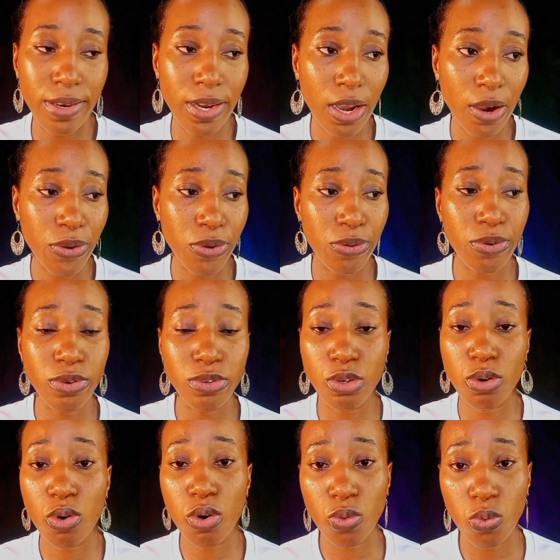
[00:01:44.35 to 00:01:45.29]
Now you
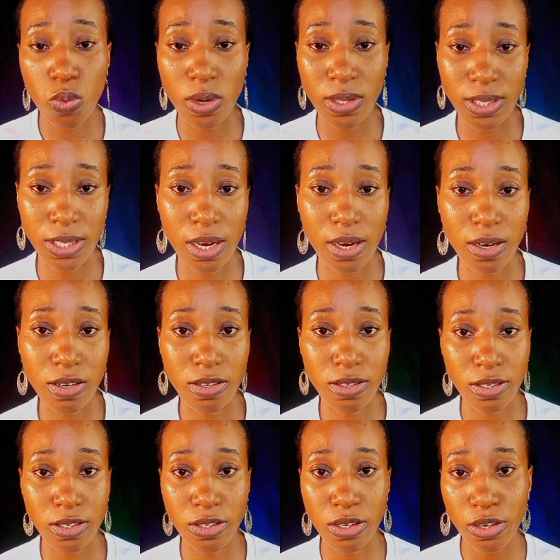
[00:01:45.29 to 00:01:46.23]
use cold water
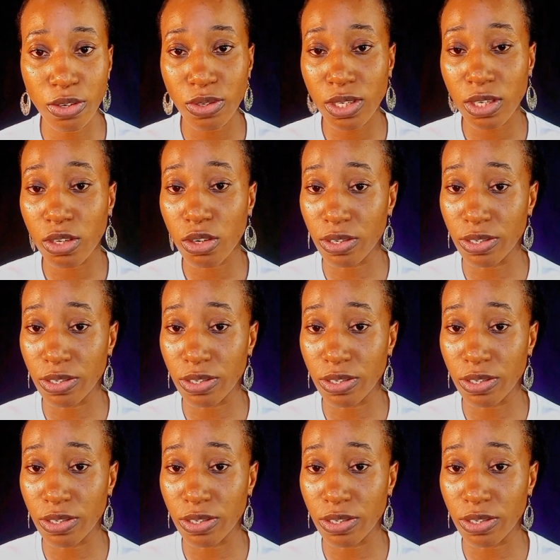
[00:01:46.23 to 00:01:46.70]
because you're using